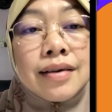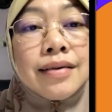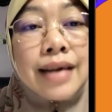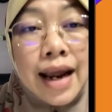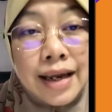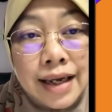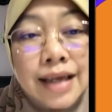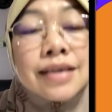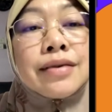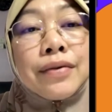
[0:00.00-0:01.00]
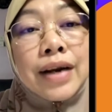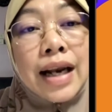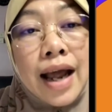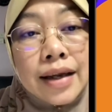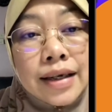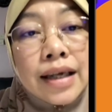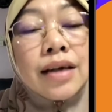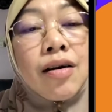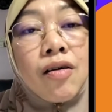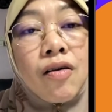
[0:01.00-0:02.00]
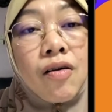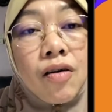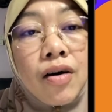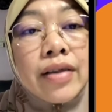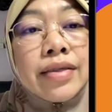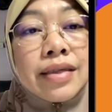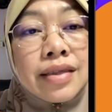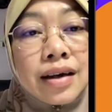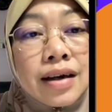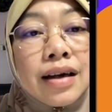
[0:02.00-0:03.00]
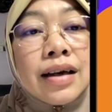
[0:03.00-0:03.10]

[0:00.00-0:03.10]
That is relying on the